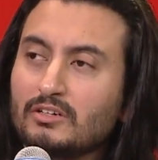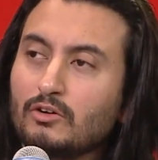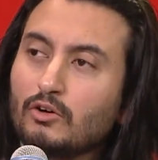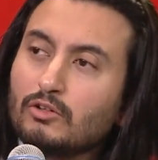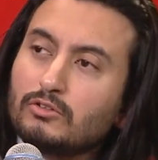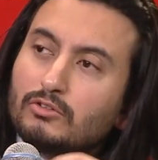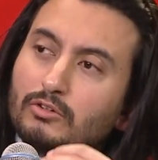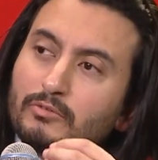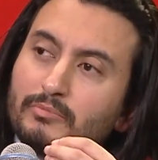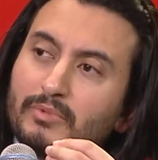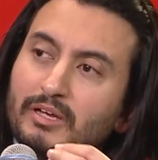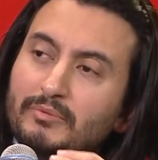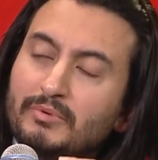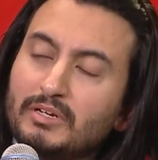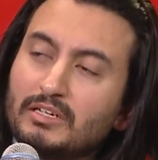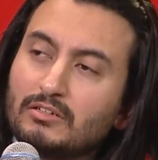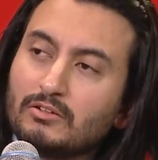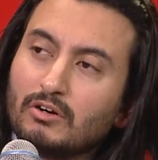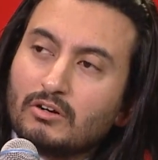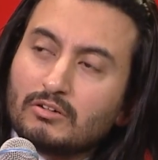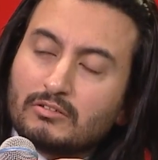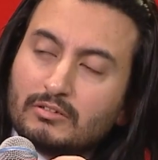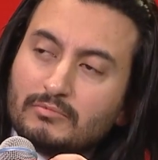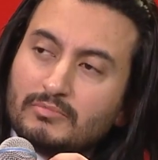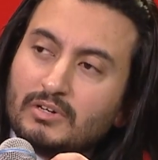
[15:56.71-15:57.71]
And also maybe
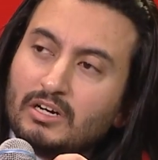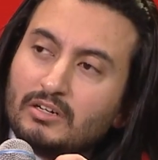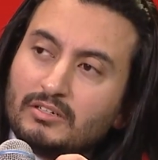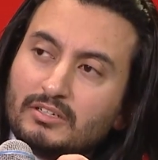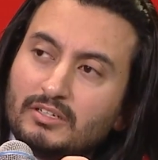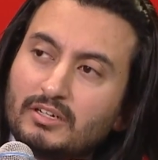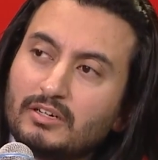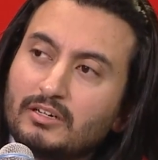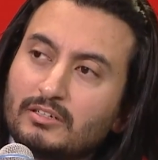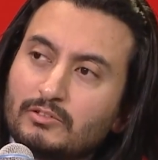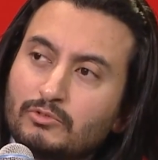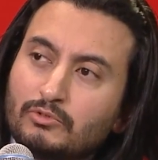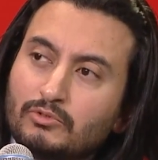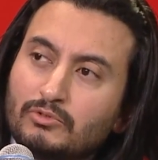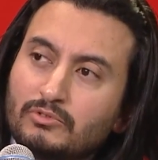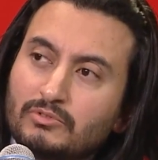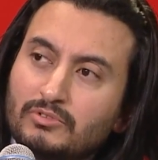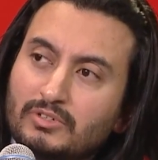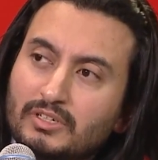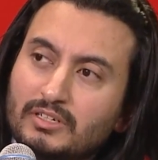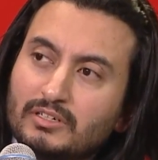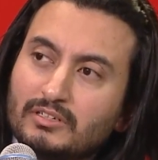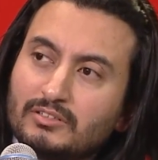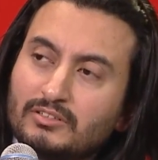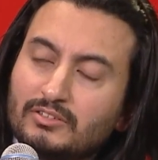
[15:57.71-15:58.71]
talk about tier 2,
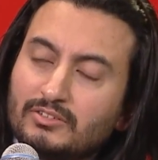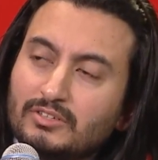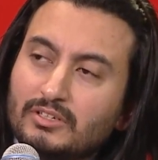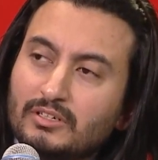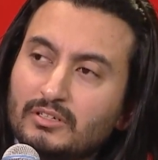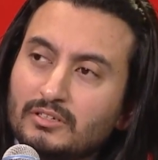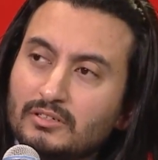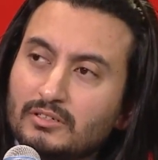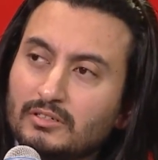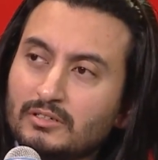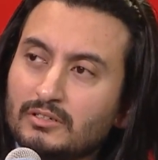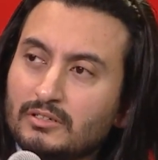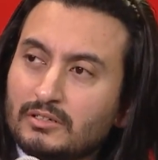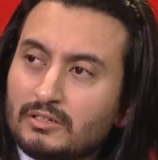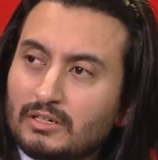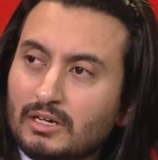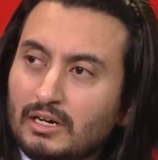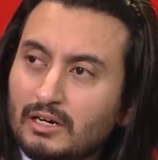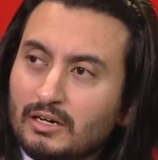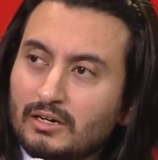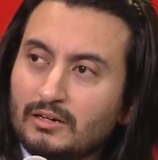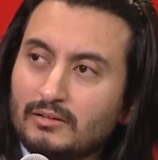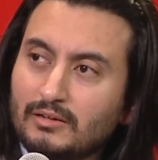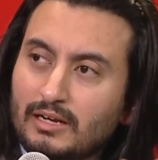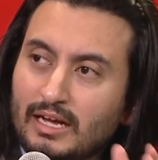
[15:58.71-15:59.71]
tier 3
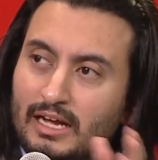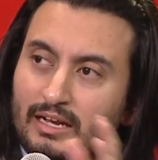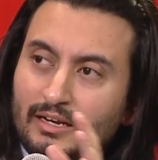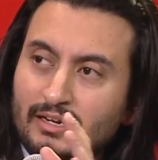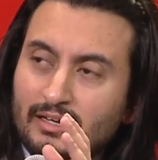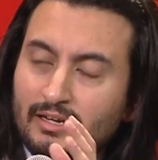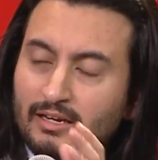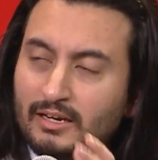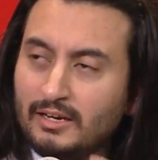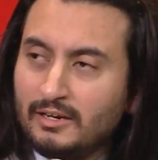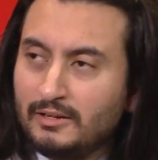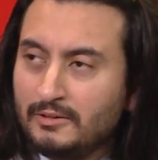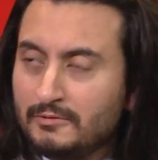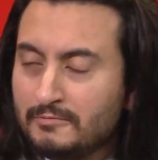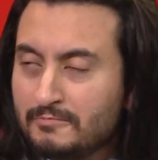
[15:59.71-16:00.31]
and AI.